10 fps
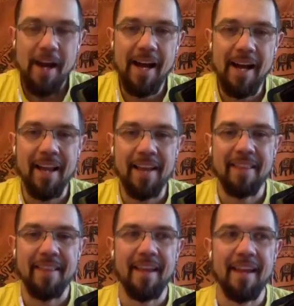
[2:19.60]

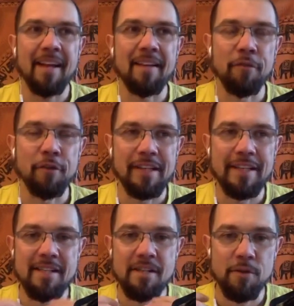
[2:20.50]
and. Yeah and for the
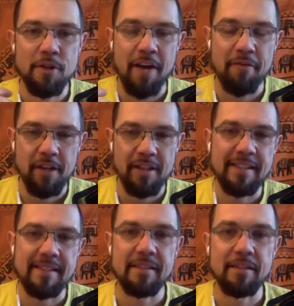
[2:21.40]
listeners which have not
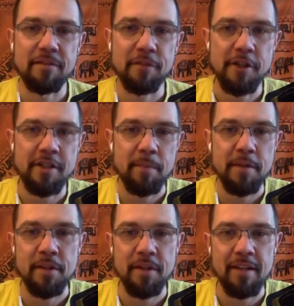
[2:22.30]
listened to the first
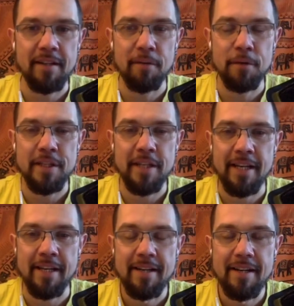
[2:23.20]
episode, then I would
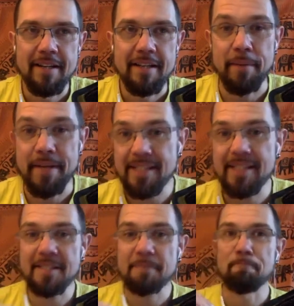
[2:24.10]
say the best
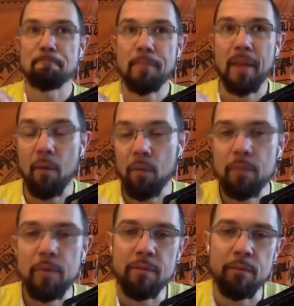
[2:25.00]
is we,
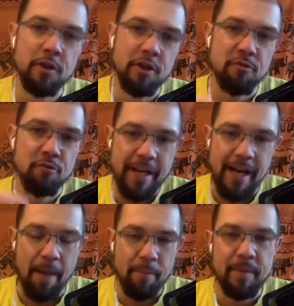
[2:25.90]
we, we just
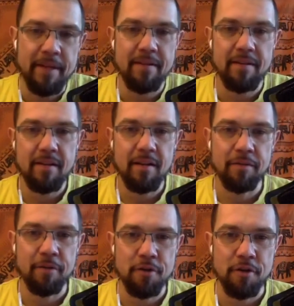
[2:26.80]
recap a bit
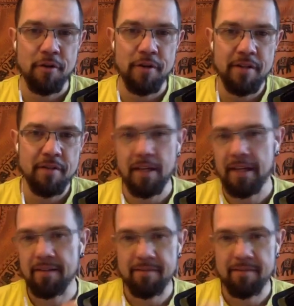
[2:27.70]
of your story, like